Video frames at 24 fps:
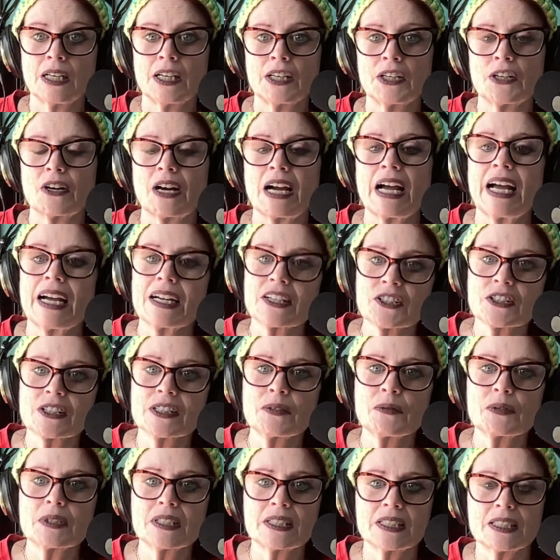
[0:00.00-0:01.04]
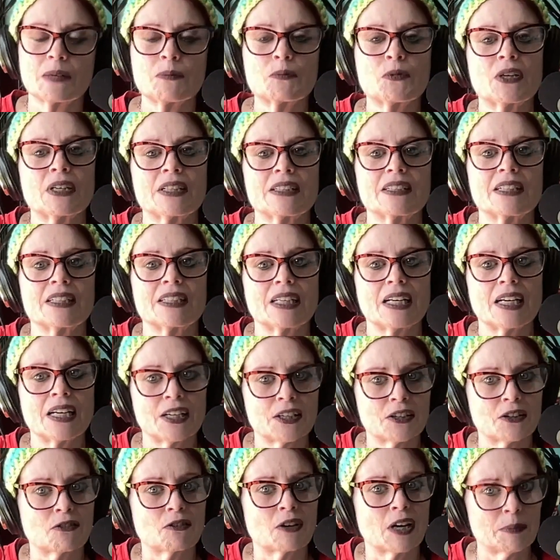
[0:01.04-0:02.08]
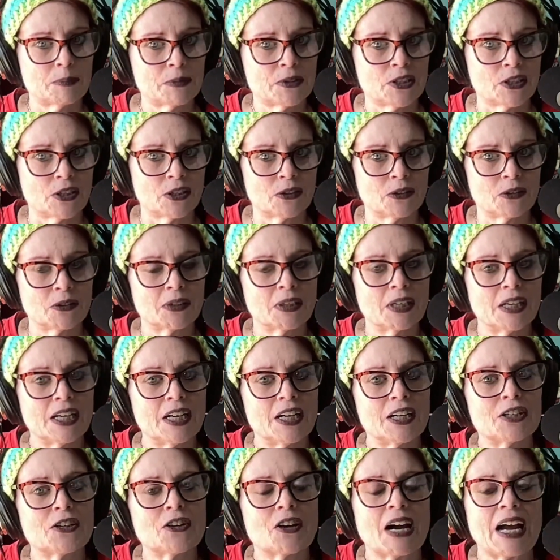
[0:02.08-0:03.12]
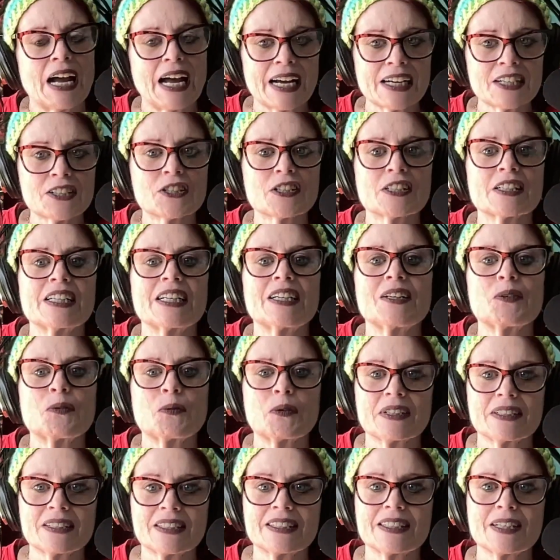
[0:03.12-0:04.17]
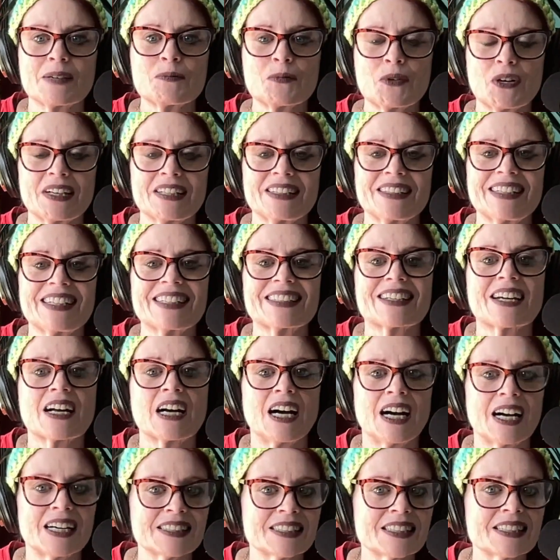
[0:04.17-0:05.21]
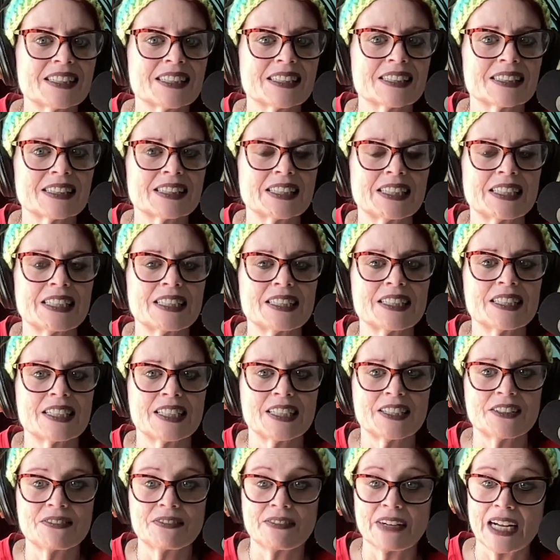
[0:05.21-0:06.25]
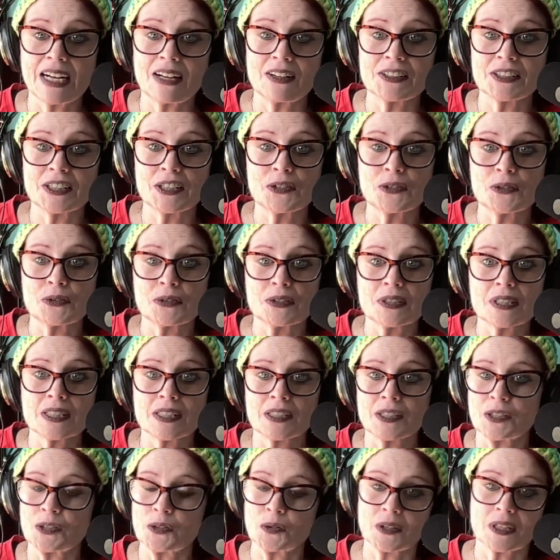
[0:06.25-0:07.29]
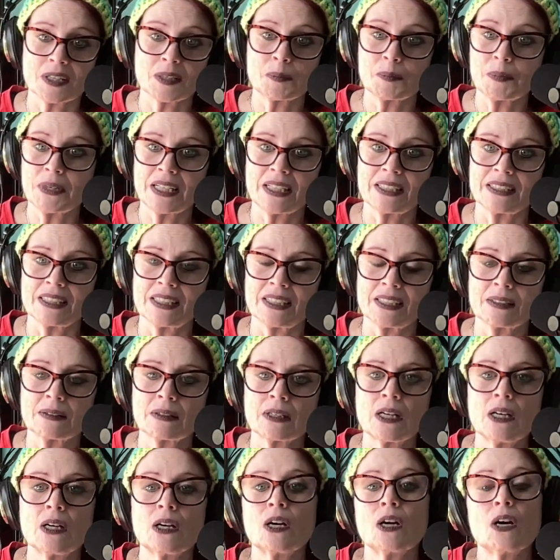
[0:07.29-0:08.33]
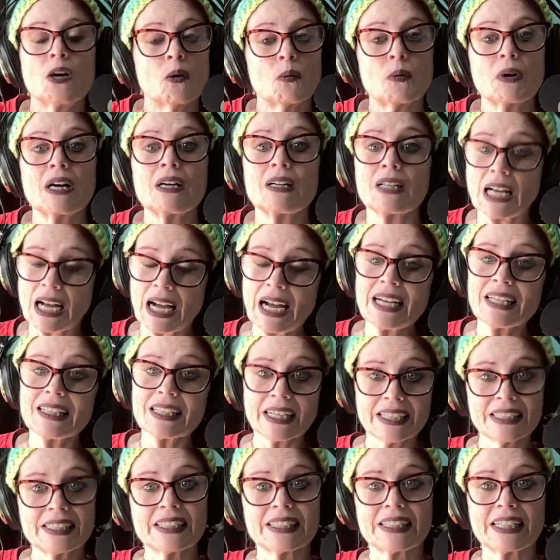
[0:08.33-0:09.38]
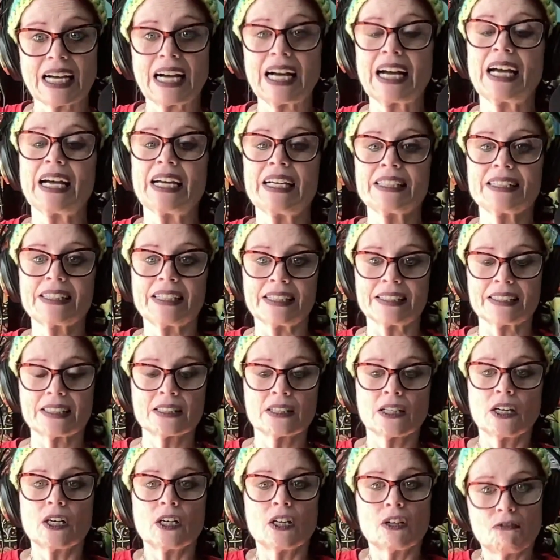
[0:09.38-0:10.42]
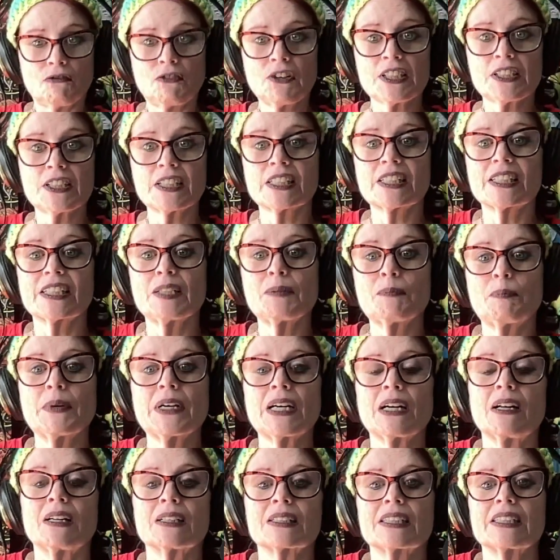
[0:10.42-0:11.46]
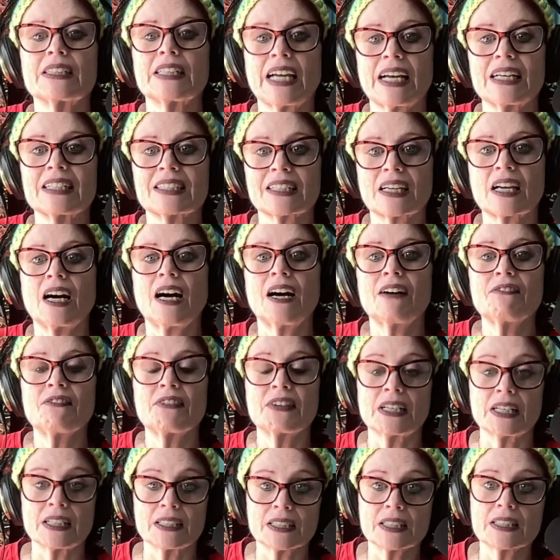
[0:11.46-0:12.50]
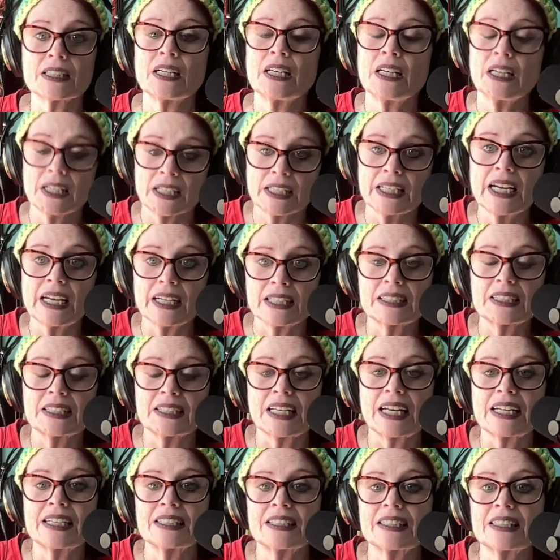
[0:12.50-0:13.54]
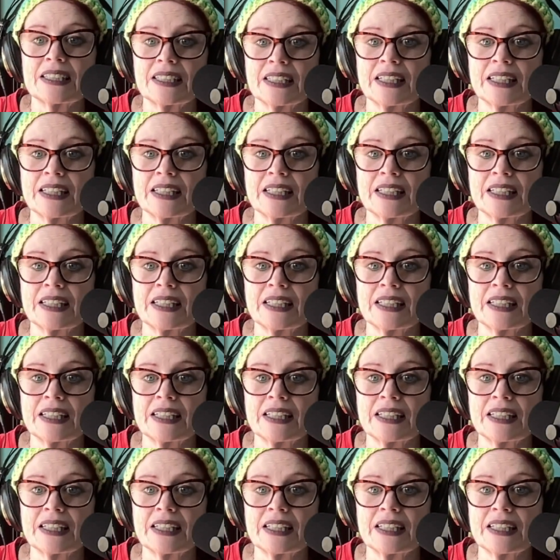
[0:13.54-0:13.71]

You're actually with someone that interrupts you. You're actually with someone that constantly devalues your opinion. Well, I like a guy that's physically built and has confidence. Yes, that is a